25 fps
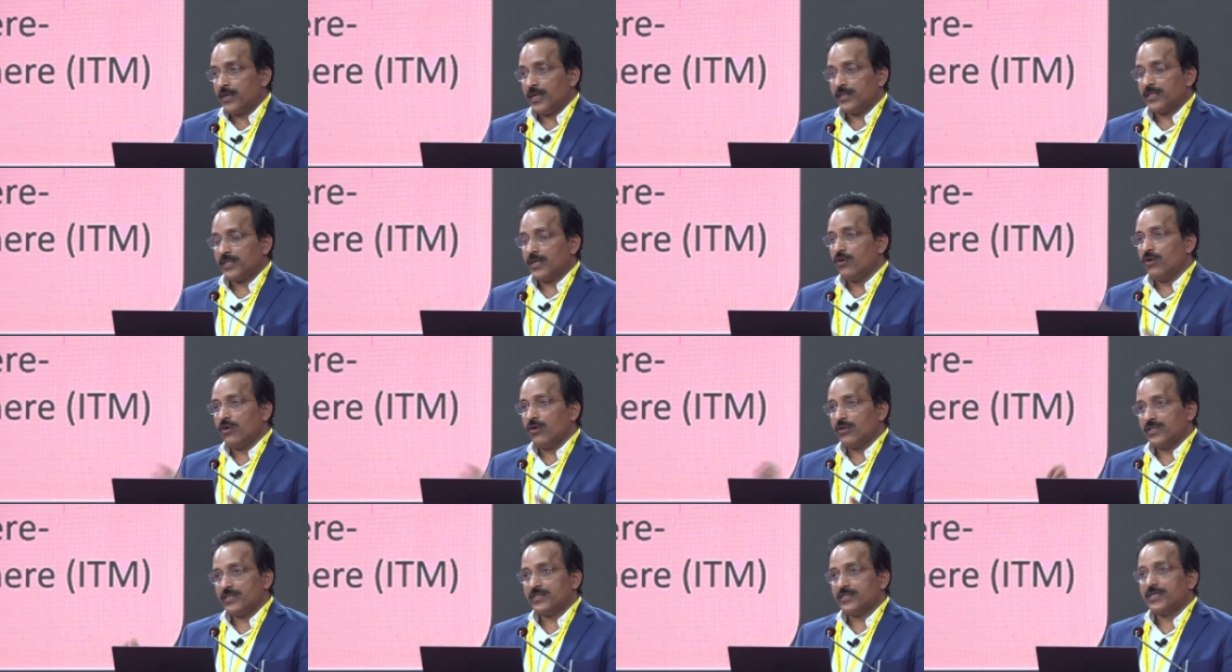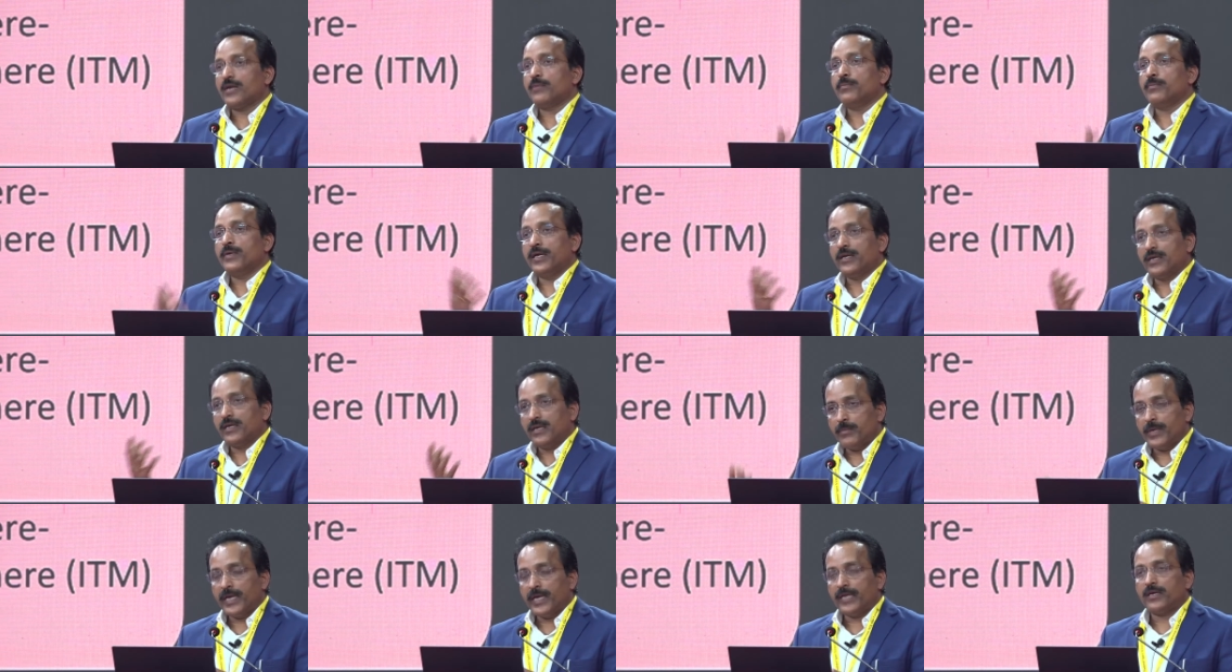I think all these are
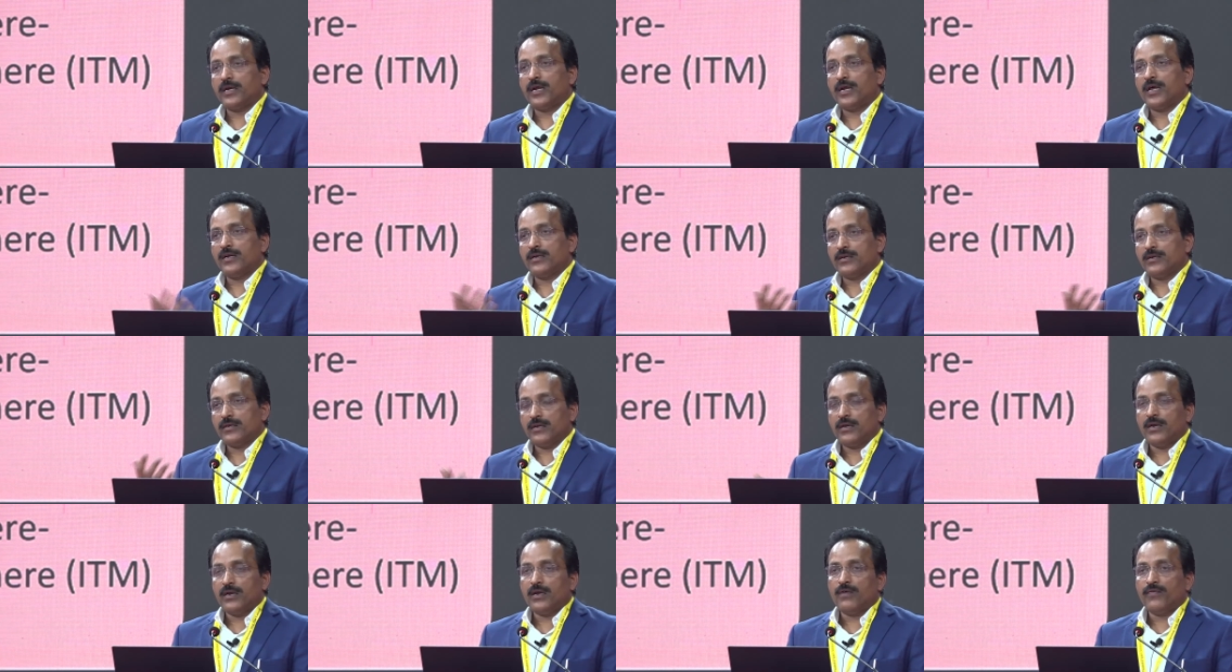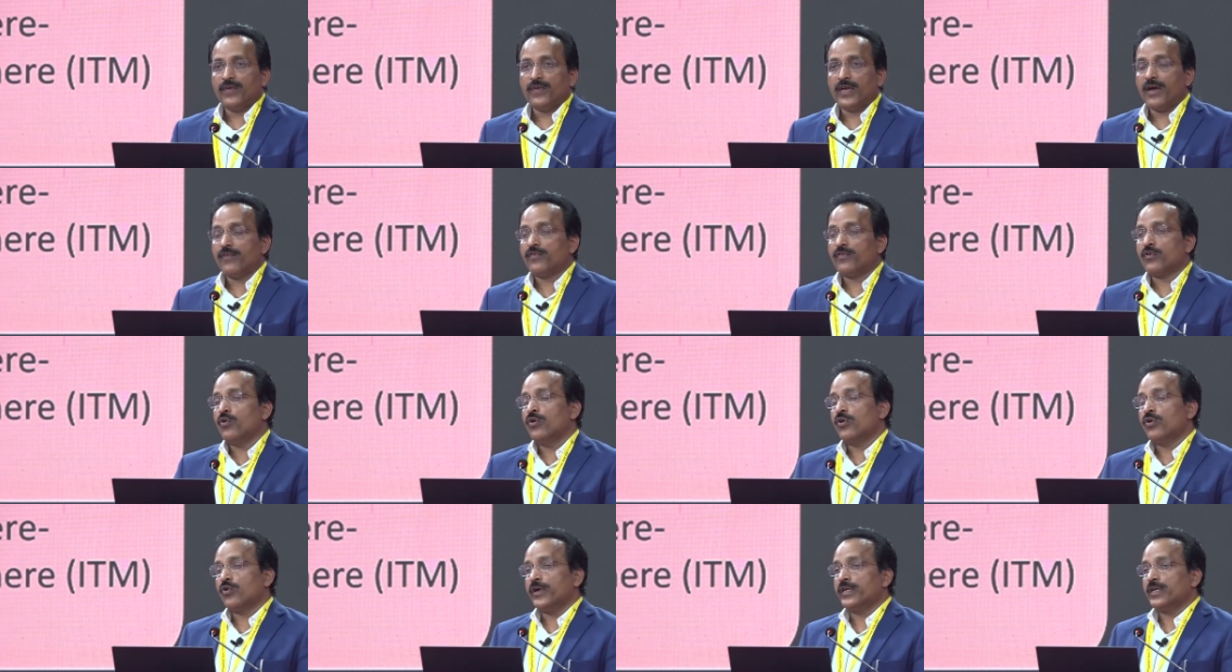being debated, and we have
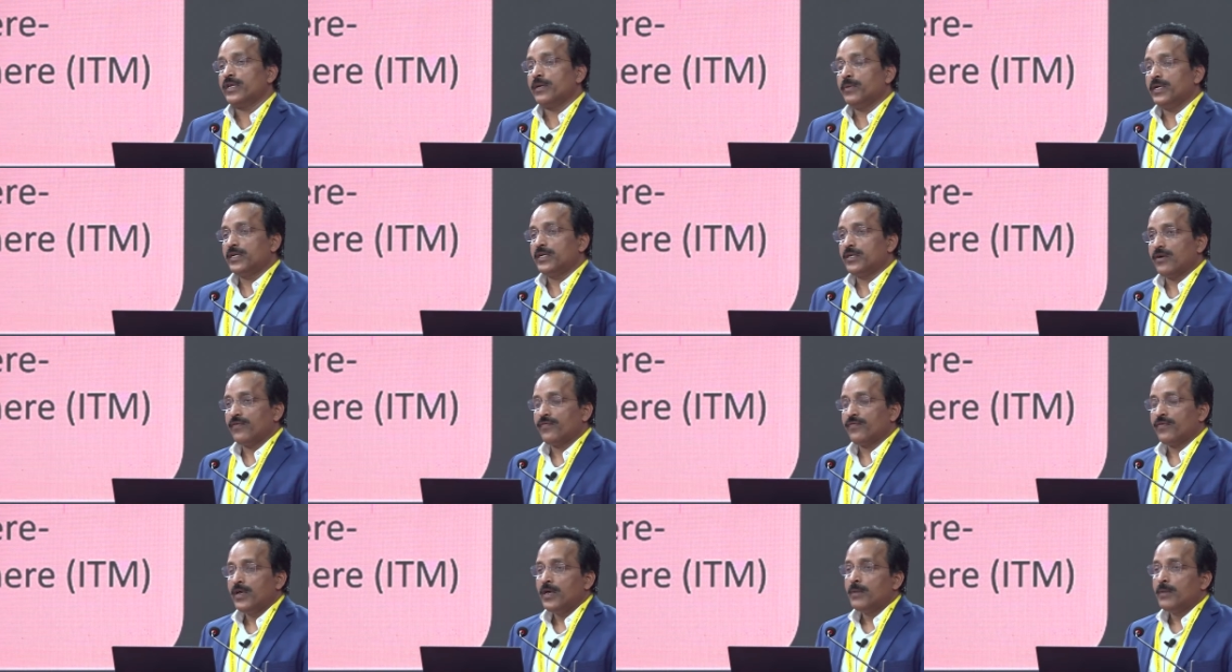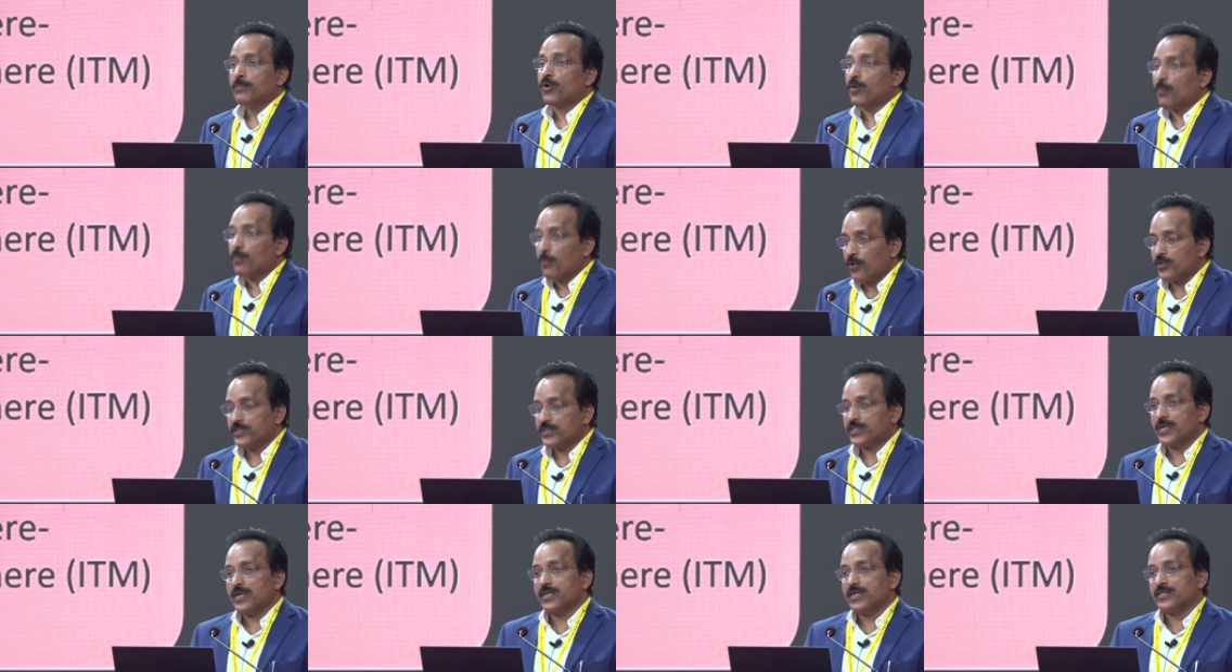quite a bit of
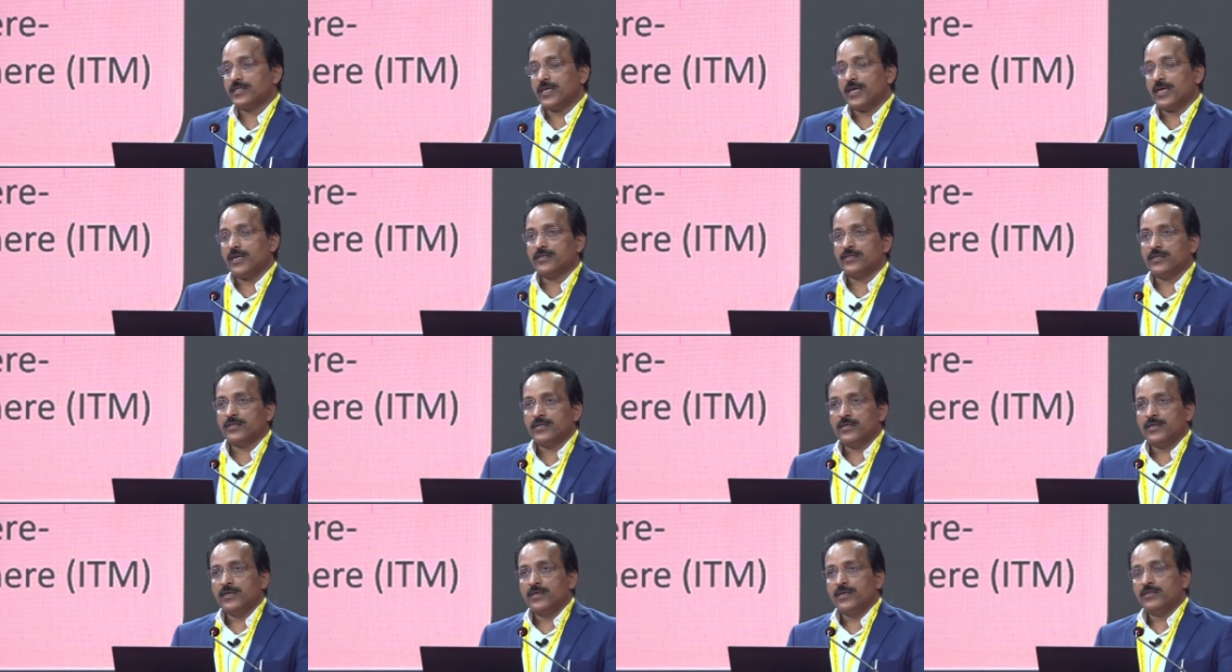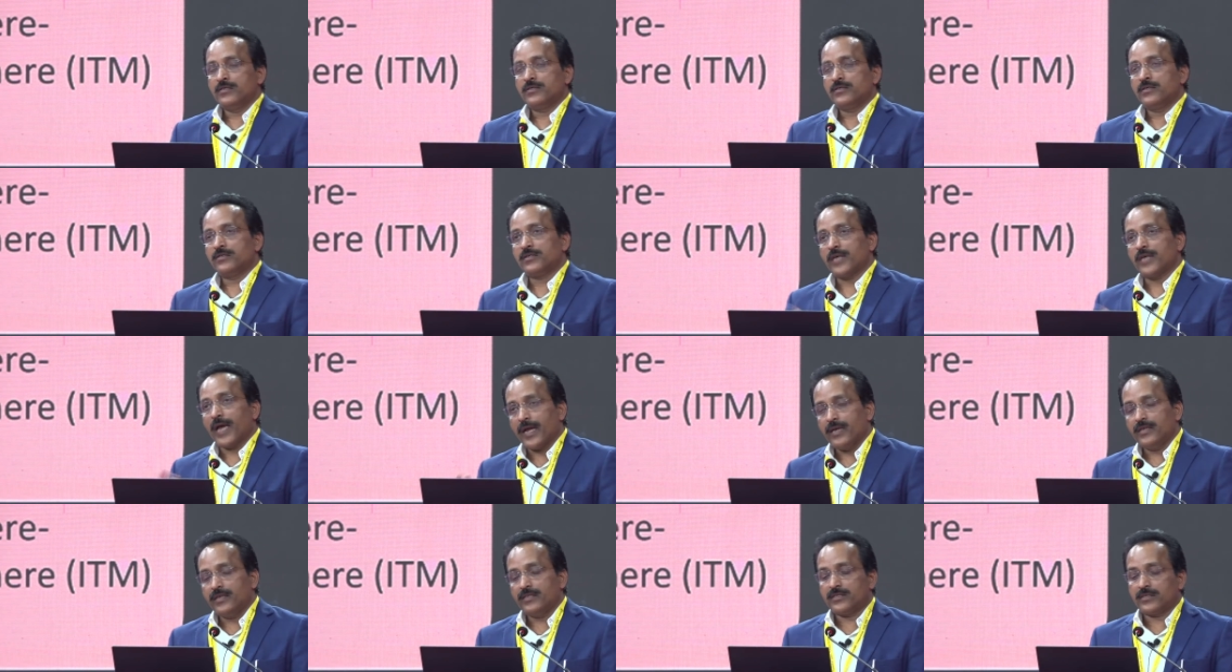proposals and
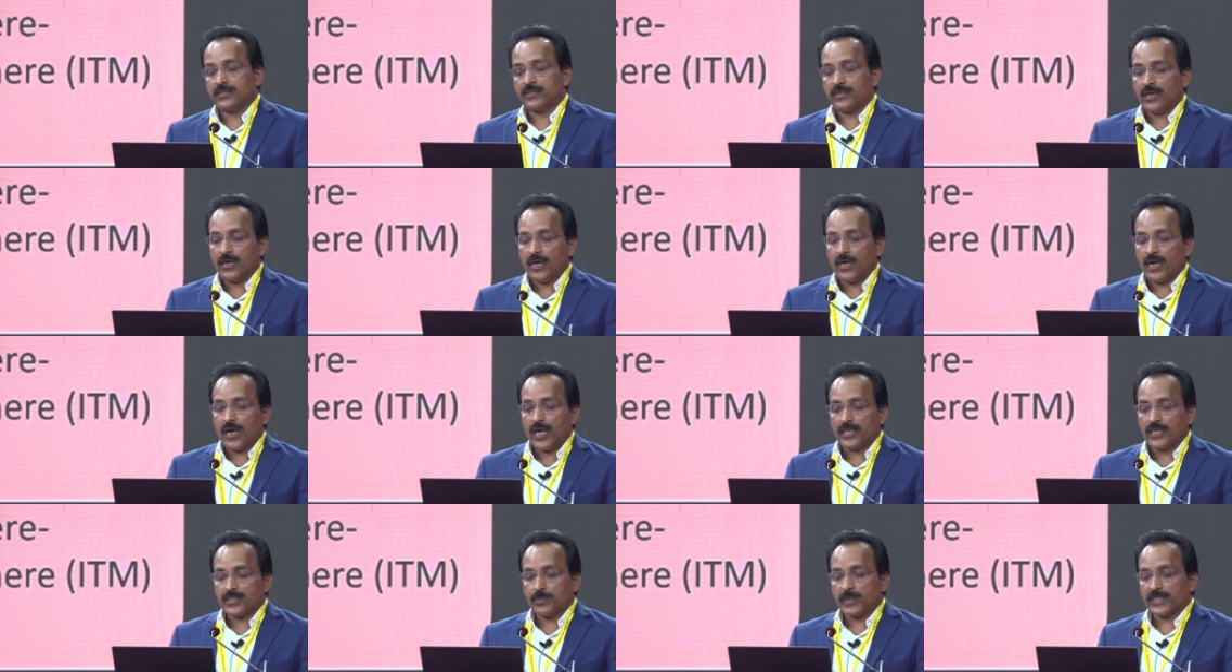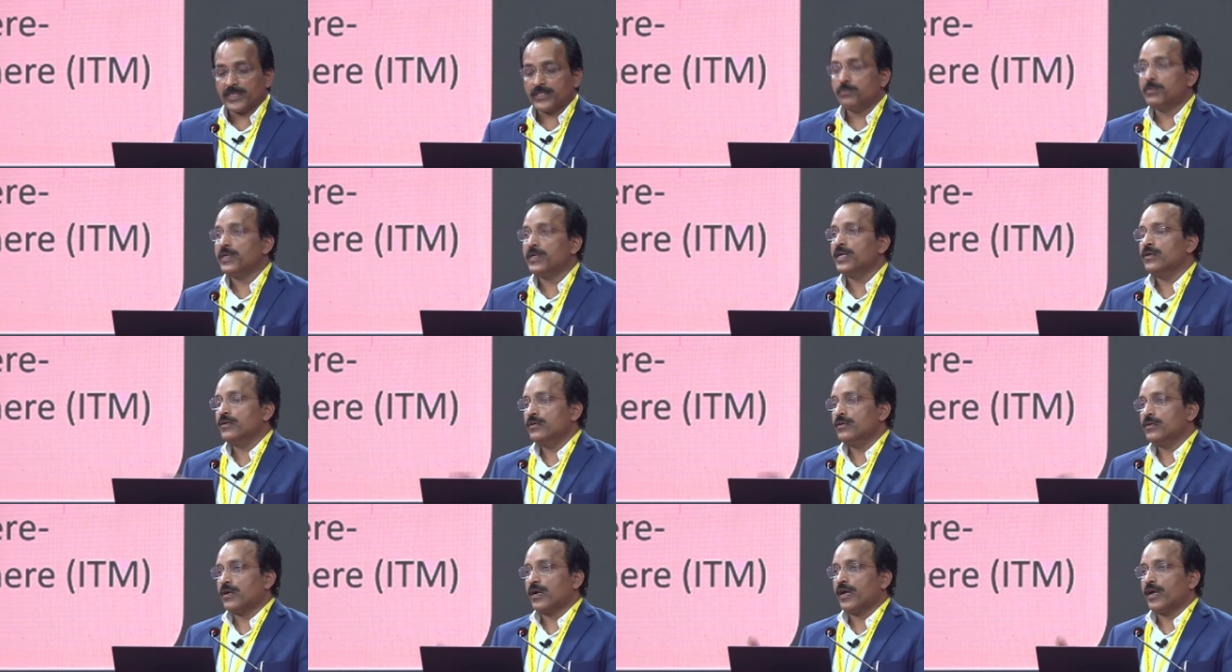science aspects
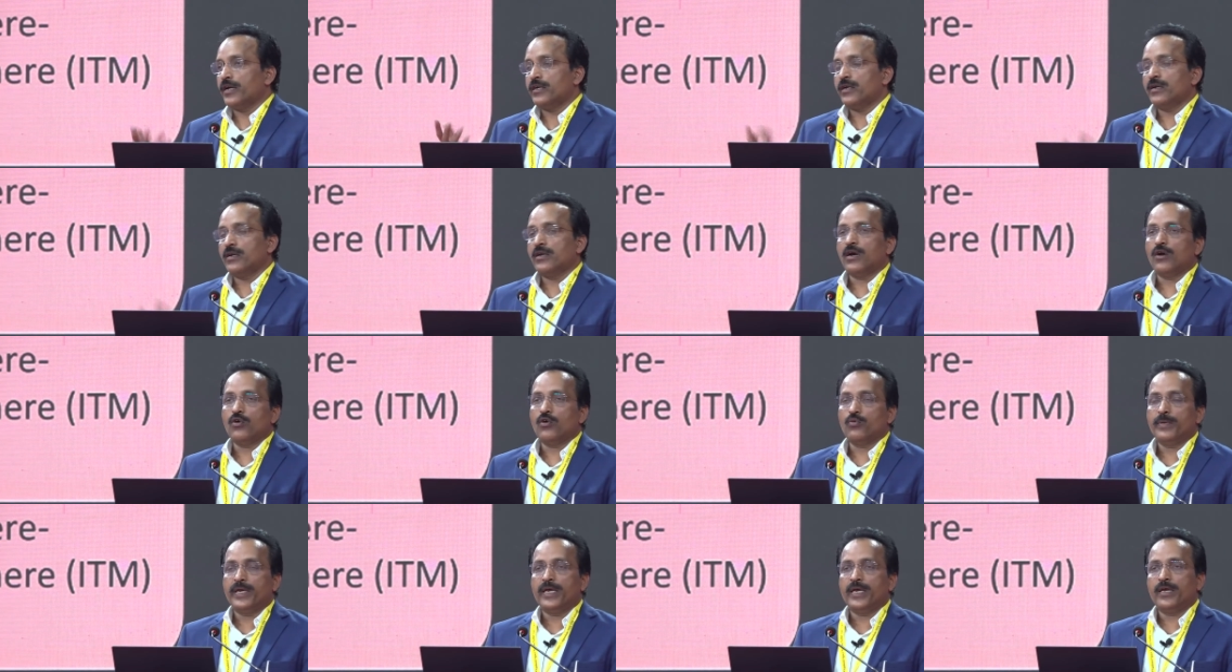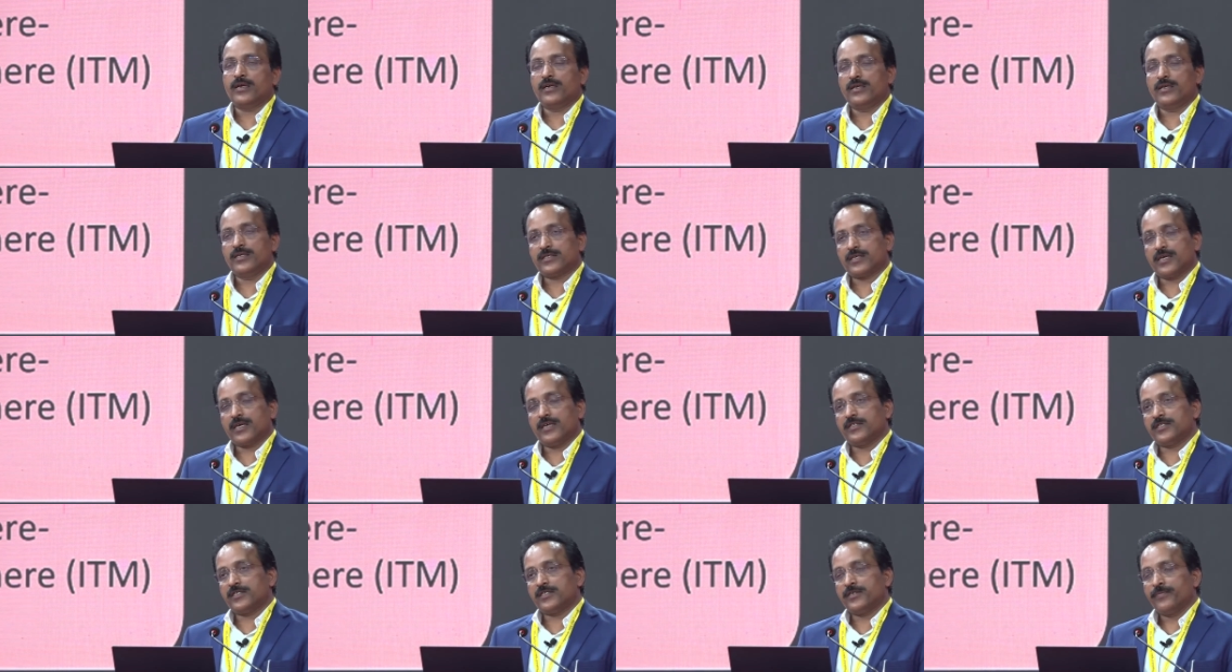right now being
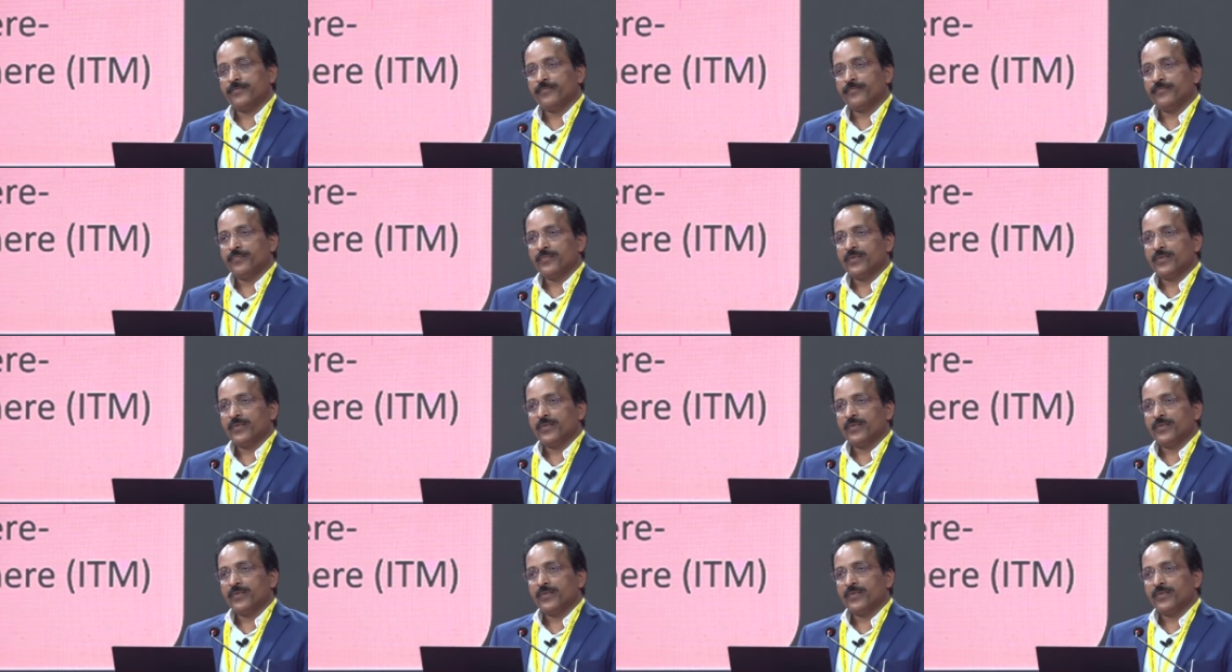discussed.